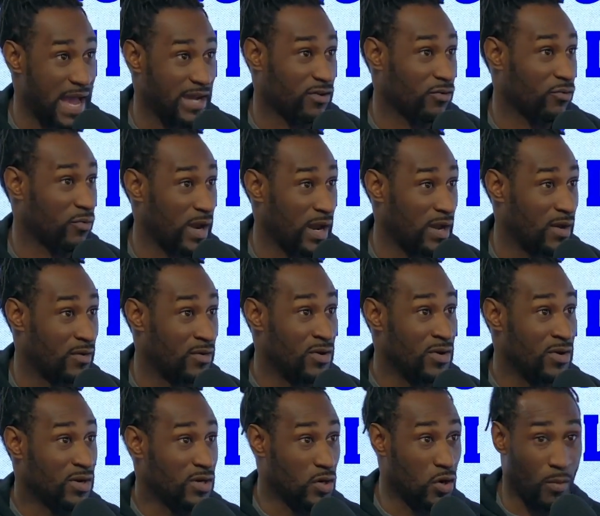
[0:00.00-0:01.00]
back around.
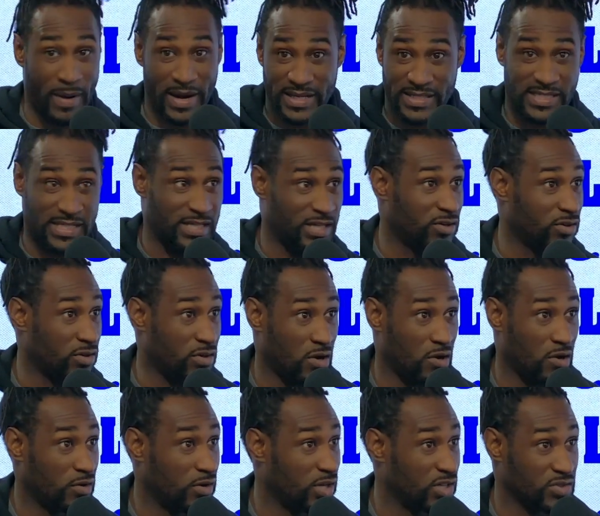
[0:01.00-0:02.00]
Right. Nobody's sitting here
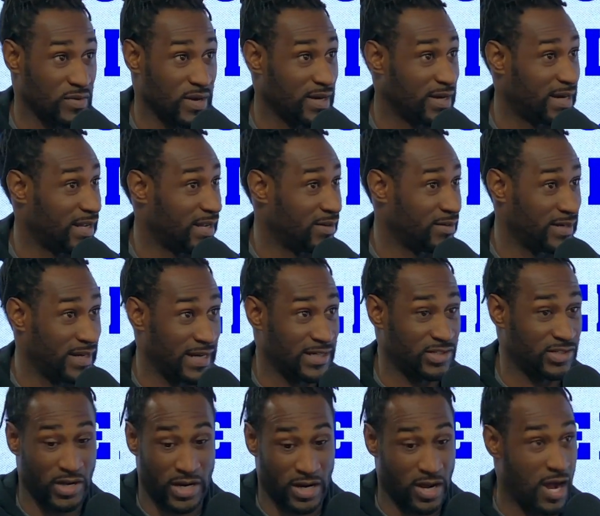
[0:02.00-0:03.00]
calling us right now,
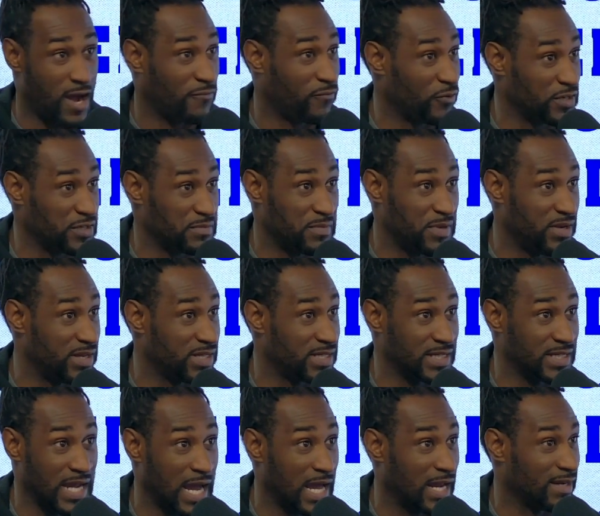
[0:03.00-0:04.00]
Nate, trying to offer us
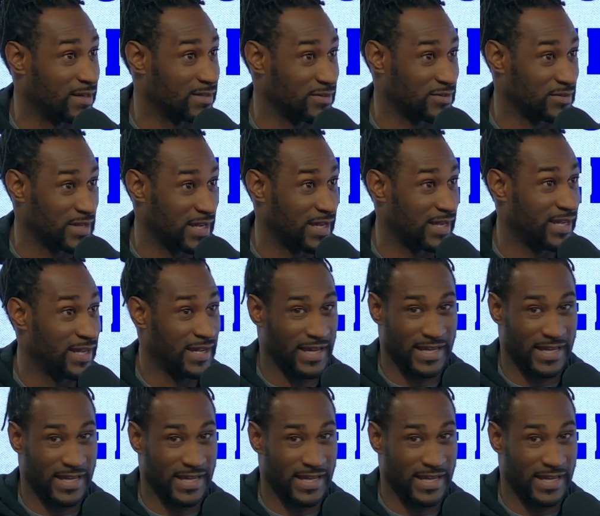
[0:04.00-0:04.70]
millions of dollars. Okay,